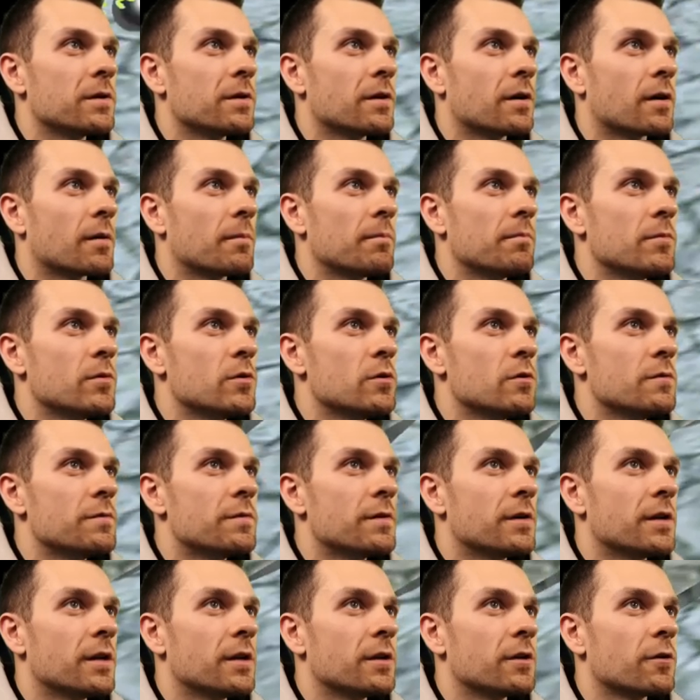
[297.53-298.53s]
are
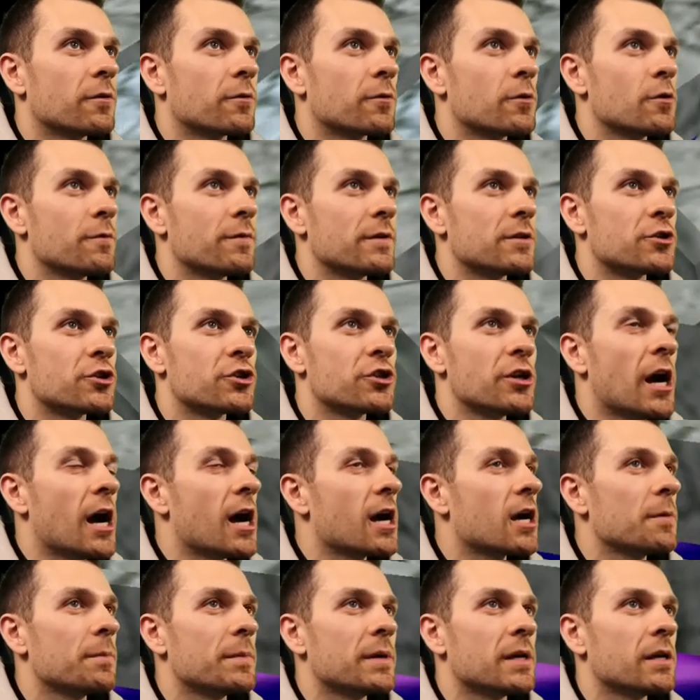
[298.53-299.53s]
moving and grooving.
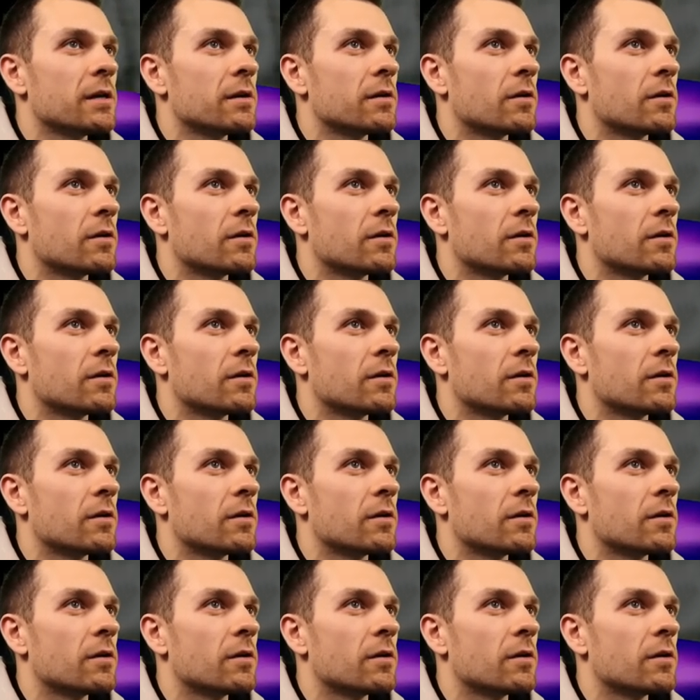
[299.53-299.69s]
Shock me.